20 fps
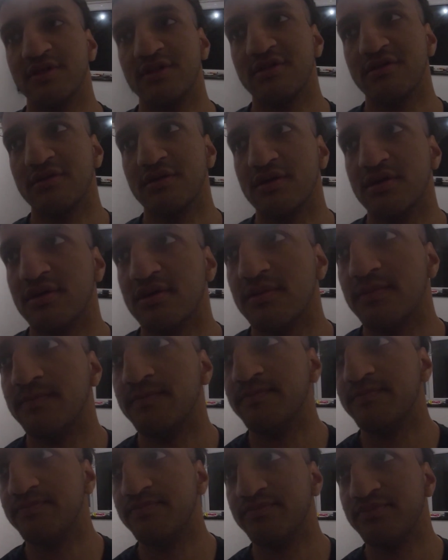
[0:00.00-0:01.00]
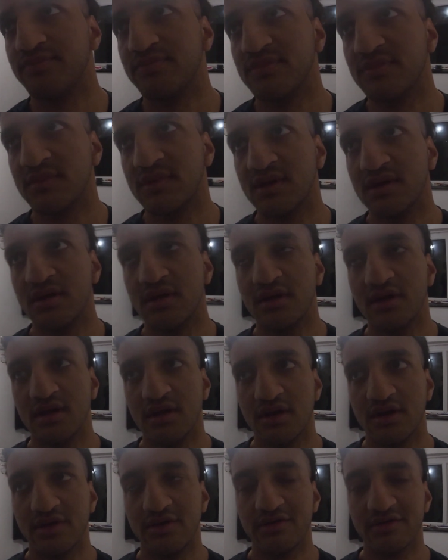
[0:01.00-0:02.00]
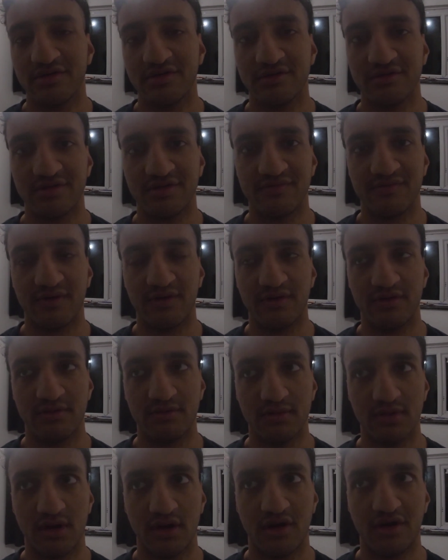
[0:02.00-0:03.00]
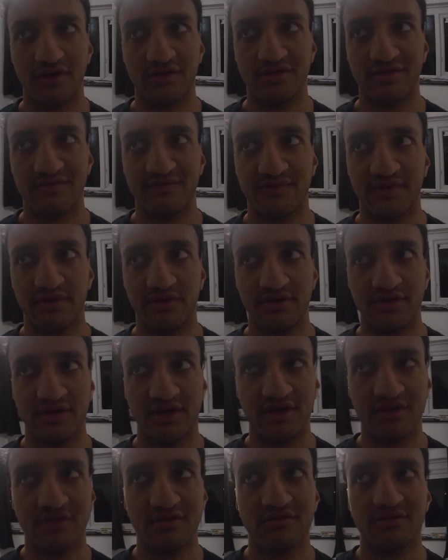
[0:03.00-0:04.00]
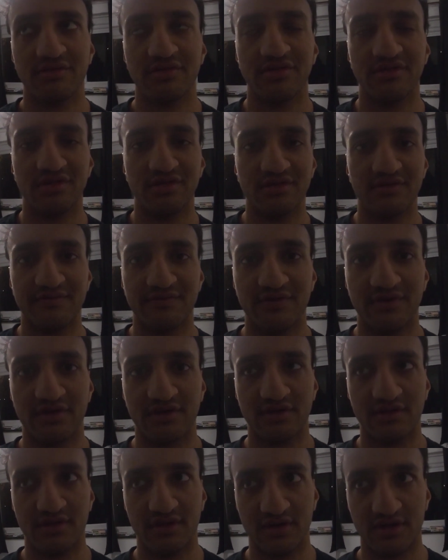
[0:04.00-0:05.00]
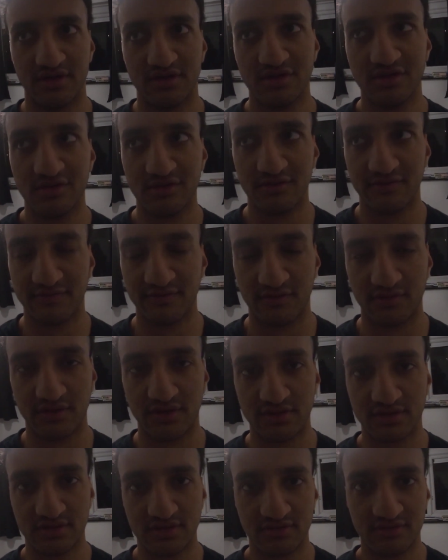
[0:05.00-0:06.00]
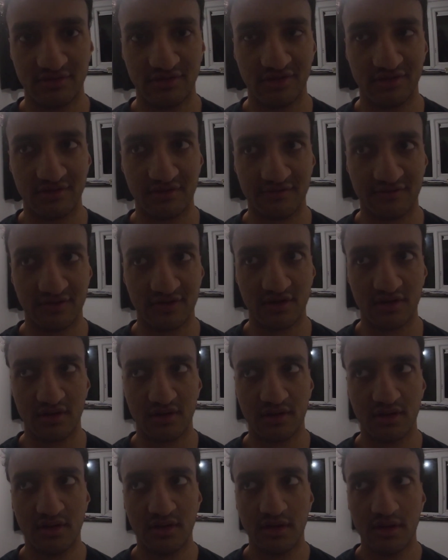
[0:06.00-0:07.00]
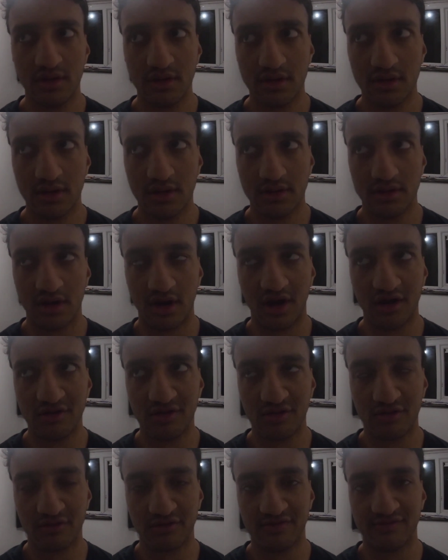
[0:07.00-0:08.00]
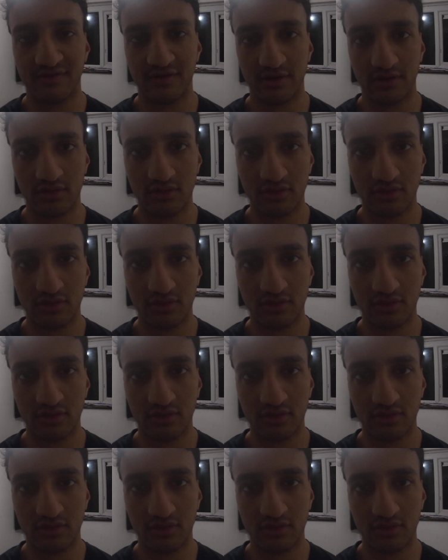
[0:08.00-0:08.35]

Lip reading: So yeah. And also, it's very large and very dangerous and stuff, right? It can like eat you if it wanted to and stuff, yeah. The Hydra looks very